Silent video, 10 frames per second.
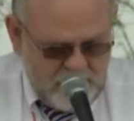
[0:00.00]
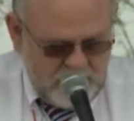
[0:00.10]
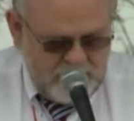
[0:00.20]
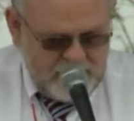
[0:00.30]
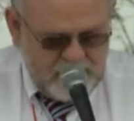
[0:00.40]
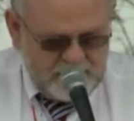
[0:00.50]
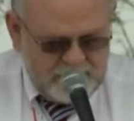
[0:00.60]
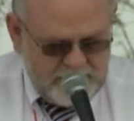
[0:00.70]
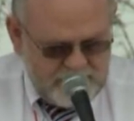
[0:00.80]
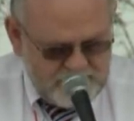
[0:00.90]
pointing out the
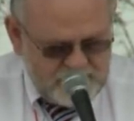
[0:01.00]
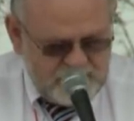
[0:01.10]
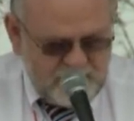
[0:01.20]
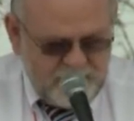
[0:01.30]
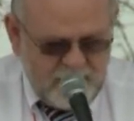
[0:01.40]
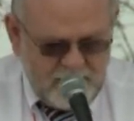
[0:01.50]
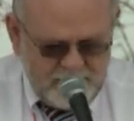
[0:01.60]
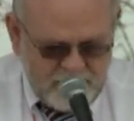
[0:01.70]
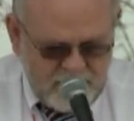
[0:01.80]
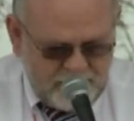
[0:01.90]
dangers of a
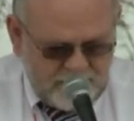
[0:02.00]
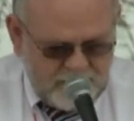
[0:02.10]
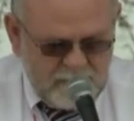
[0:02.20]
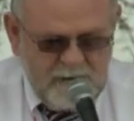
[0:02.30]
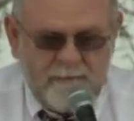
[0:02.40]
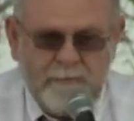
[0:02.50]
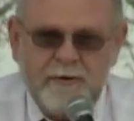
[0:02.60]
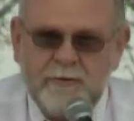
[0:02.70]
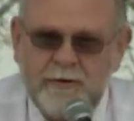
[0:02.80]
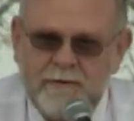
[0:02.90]
strong federal
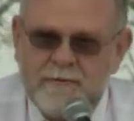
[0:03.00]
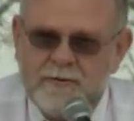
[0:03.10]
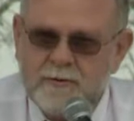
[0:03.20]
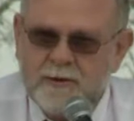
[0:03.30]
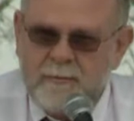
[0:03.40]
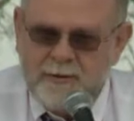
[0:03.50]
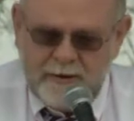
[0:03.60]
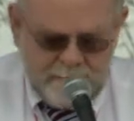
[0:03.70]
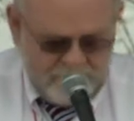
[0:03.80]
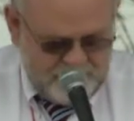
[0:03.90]
government to individual liberty.